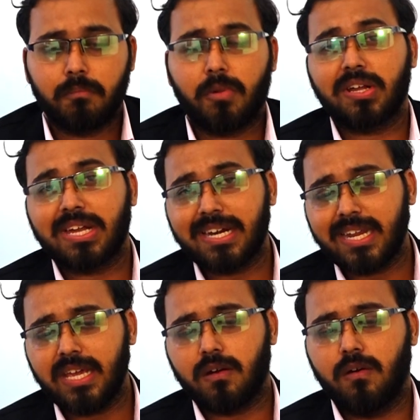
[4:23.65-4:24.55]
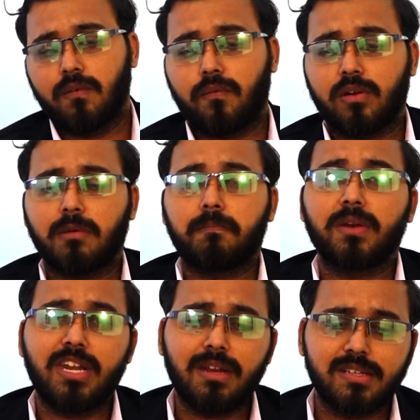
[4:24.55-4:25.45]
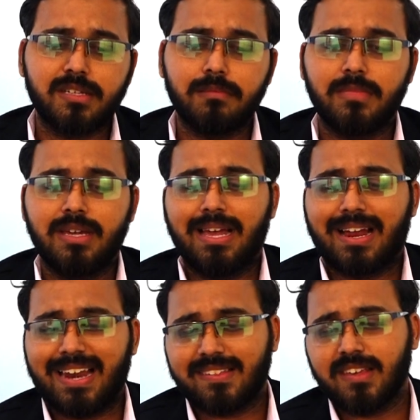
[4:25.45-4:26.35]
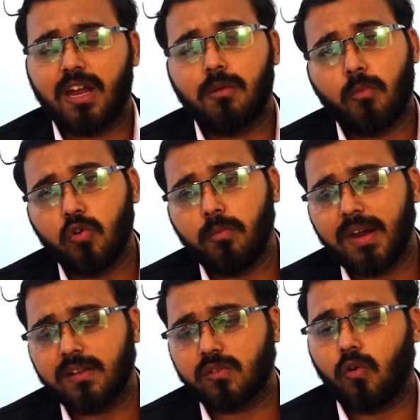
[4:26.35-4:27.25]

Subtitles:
but critique for the privileging classical monuments